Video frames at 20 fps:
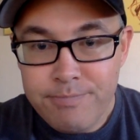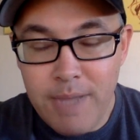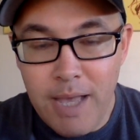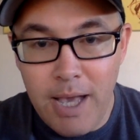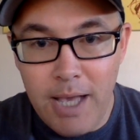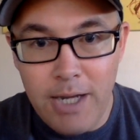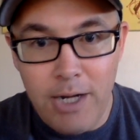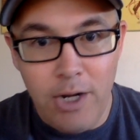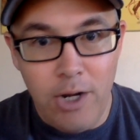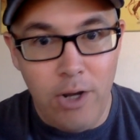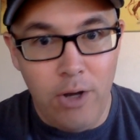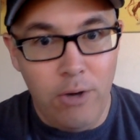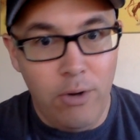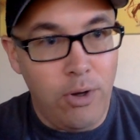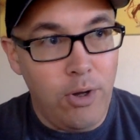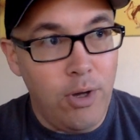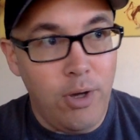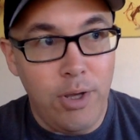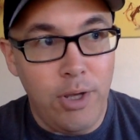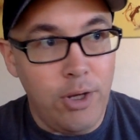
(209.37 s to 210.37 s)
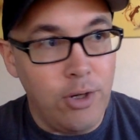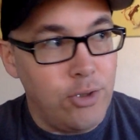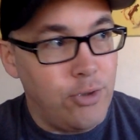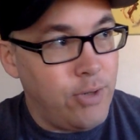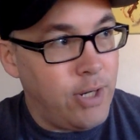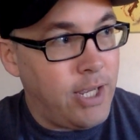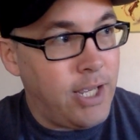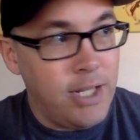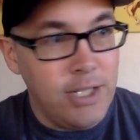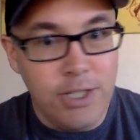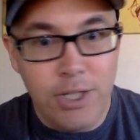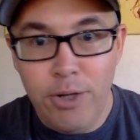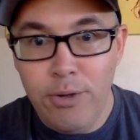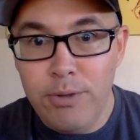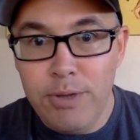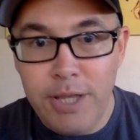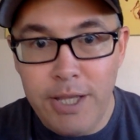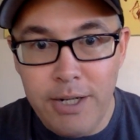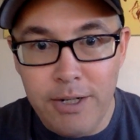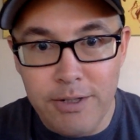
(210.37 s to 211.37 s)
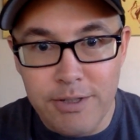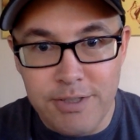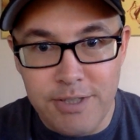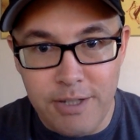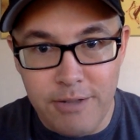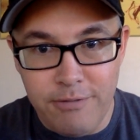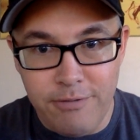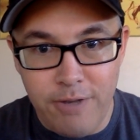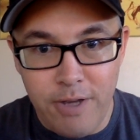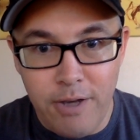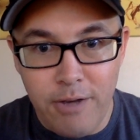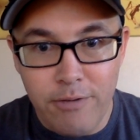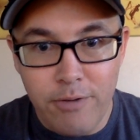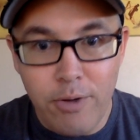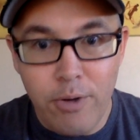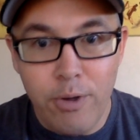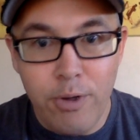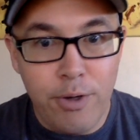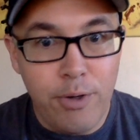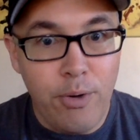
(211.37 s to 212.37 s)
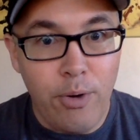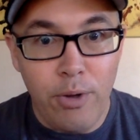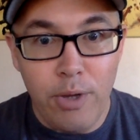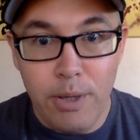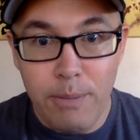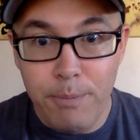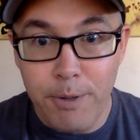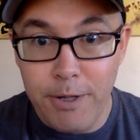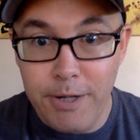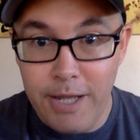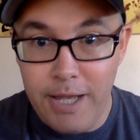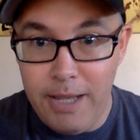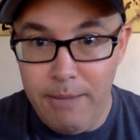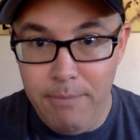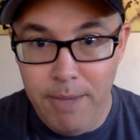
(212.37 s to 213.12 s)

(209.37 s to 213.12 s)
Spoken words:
I don't know, you're drinking 2 liters of Coca-Cola per day.